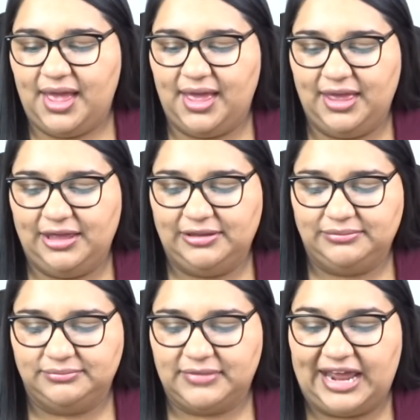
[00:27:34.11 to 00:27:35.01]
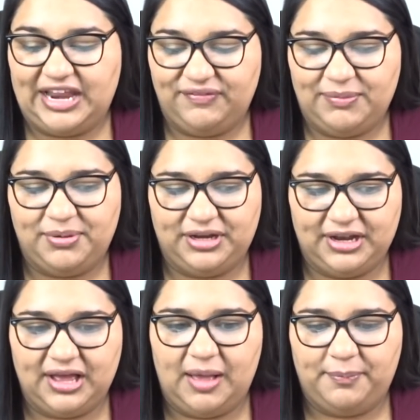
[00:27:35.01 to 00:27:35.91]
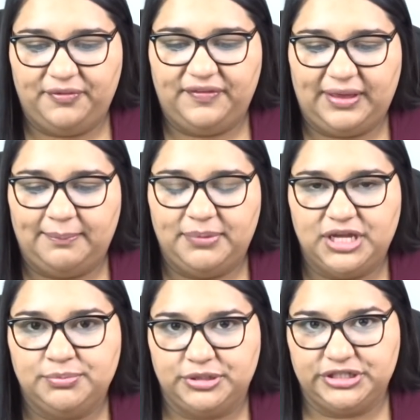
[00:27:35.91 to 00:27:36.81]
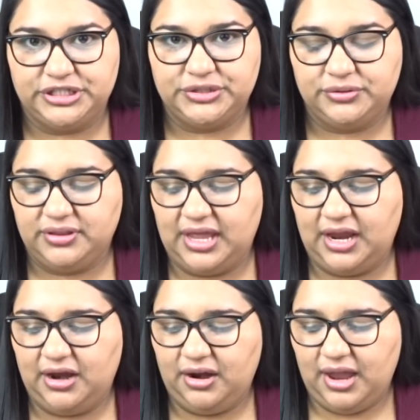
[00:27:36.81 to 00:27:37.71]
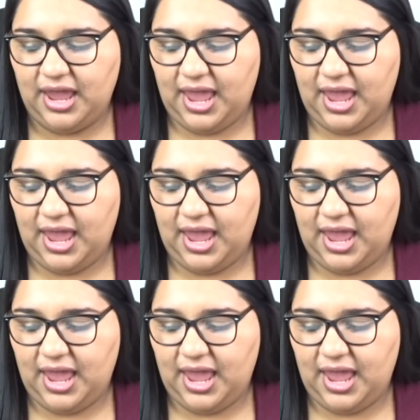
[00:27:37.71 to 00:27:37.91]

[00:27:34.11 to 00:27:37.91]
I definitely put in a couple like big purchase through there,